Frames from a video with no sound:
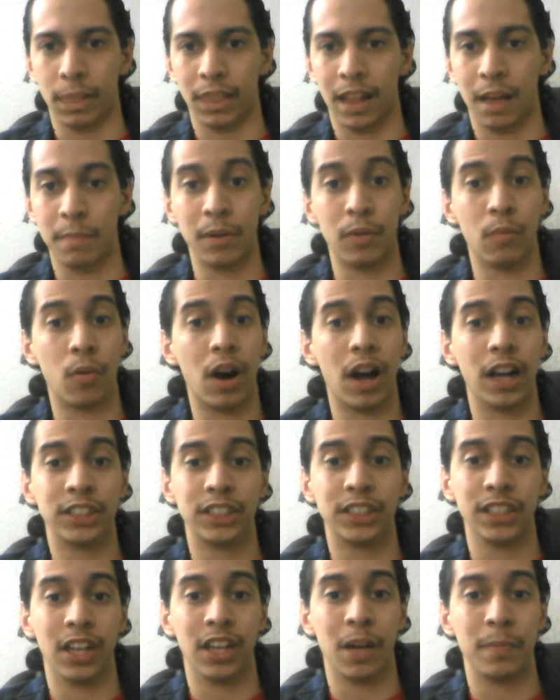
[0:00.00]
have been
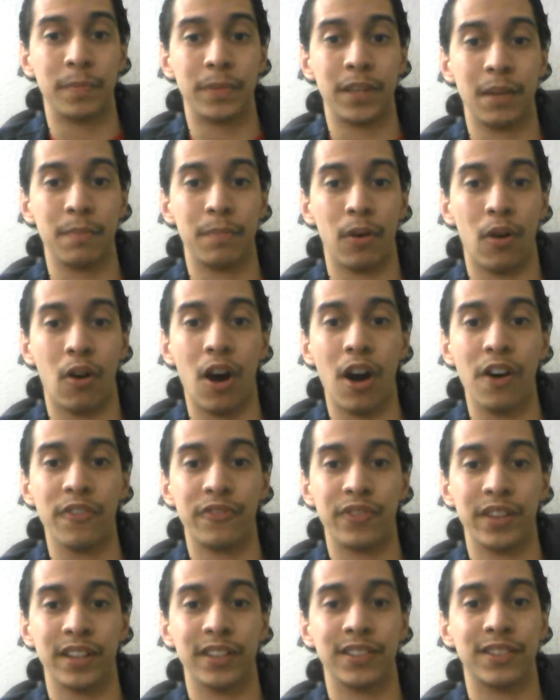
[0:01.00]
watching the up-tempo
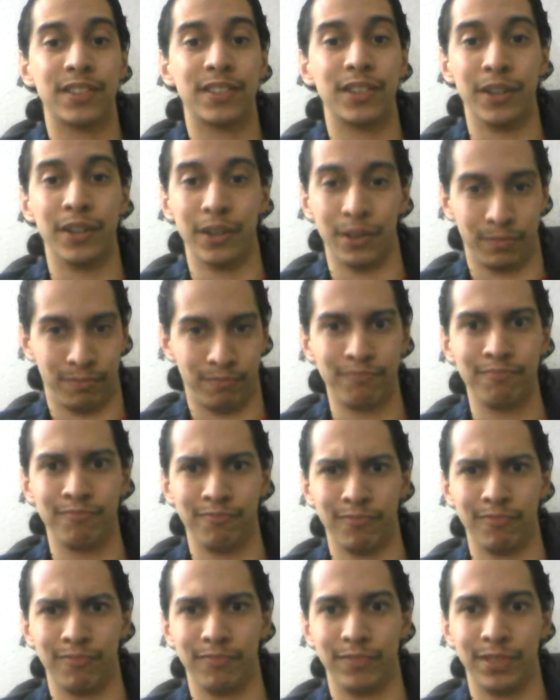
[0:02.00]
offense, you know,
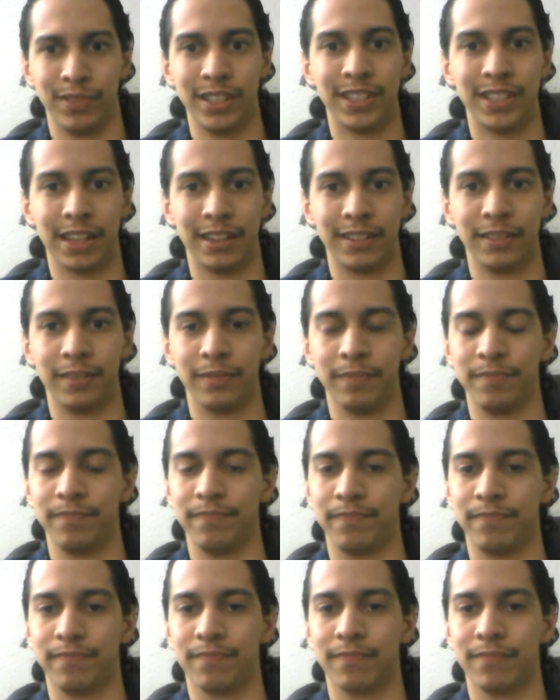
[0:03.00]

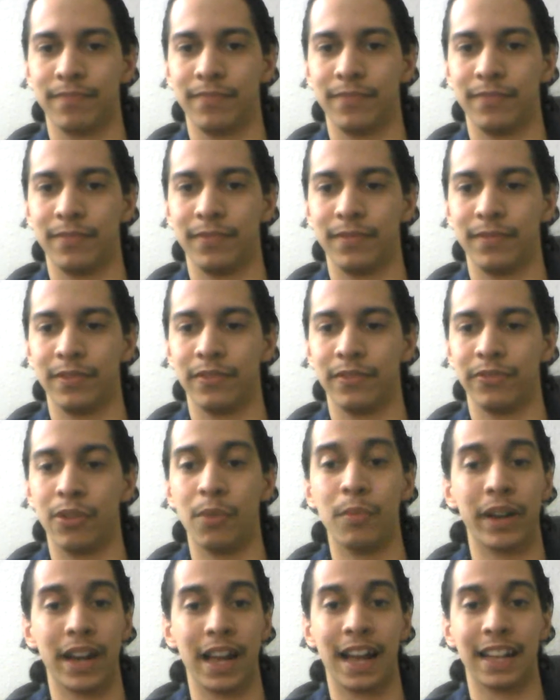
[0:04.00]

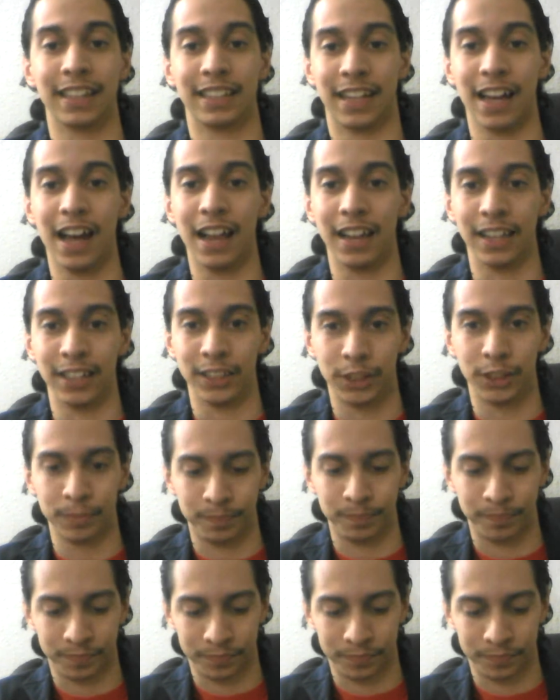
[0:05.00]
from when I got to college.